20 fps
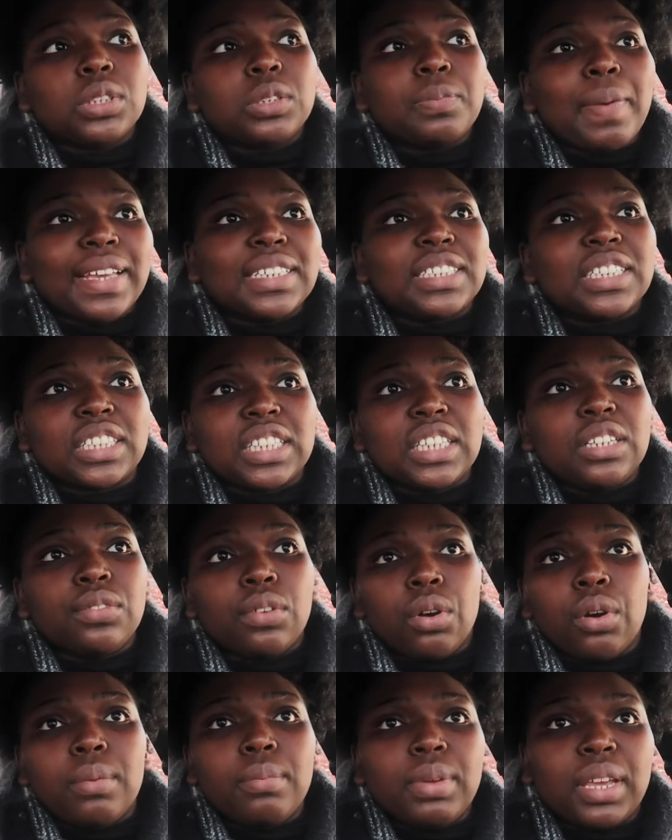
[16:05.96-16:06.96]
was basically
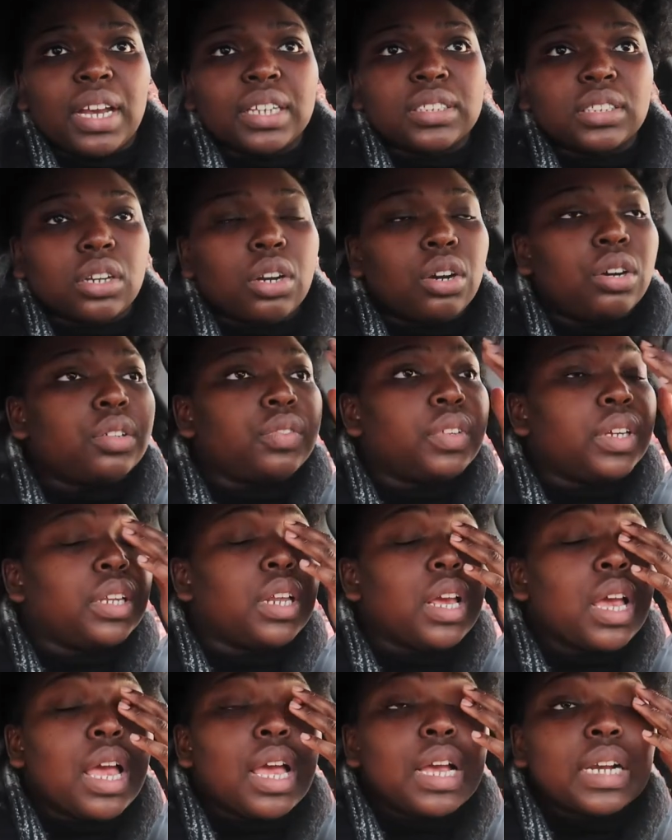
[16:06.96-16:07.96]
ruined because of COVID,
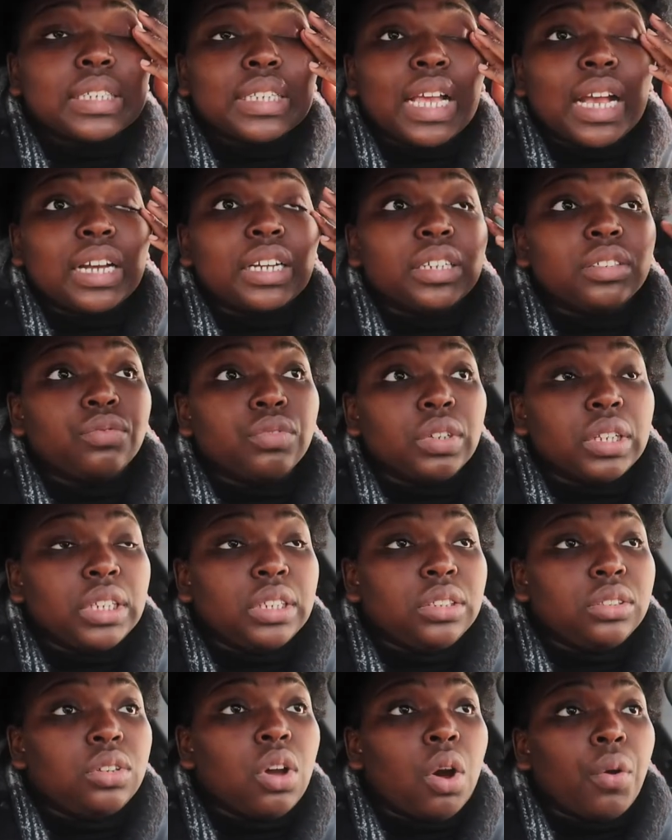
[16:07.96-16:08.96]
because I couldn't
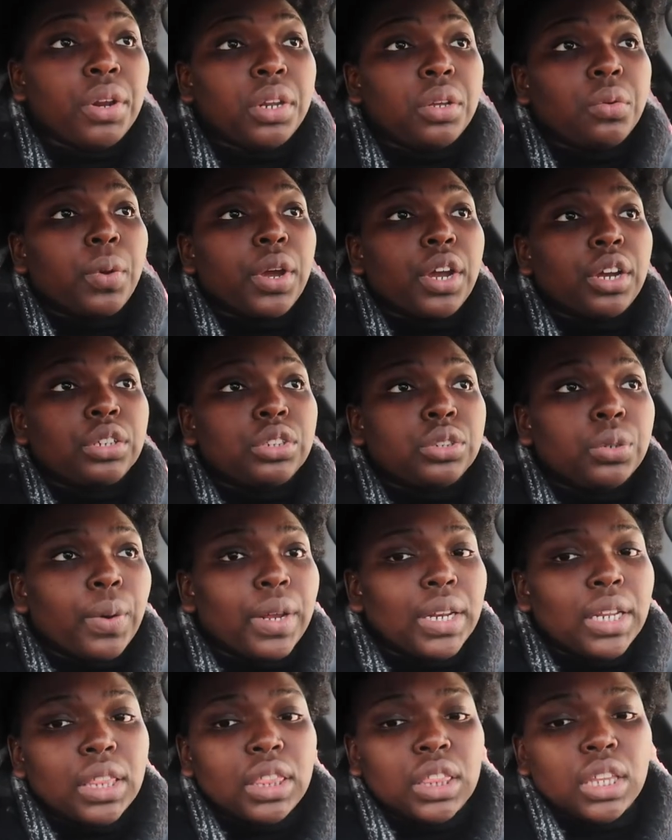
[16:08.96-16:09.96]
really go anywhere, do
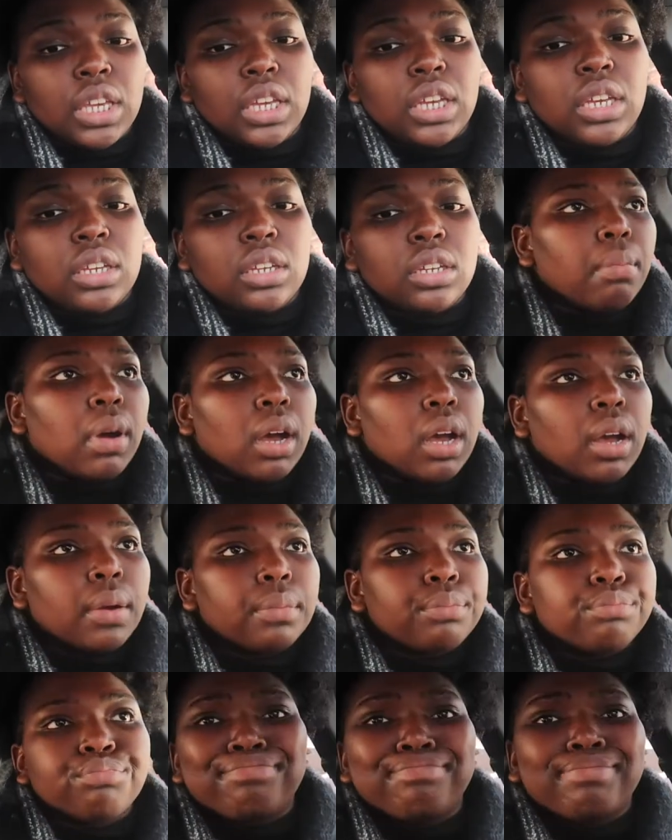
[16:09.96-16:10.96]
anything,
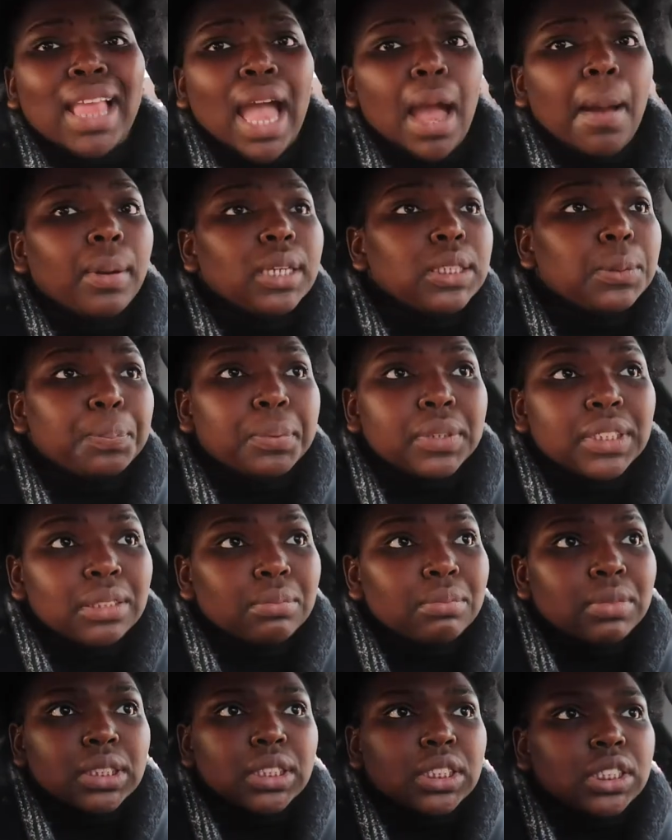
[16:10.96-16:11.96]
but that was pretty
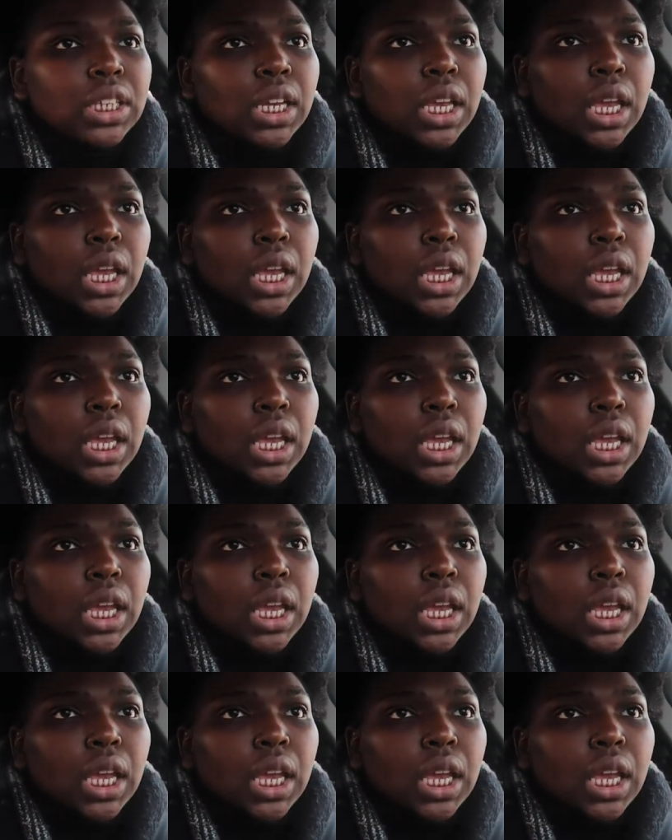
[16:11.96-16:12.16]
much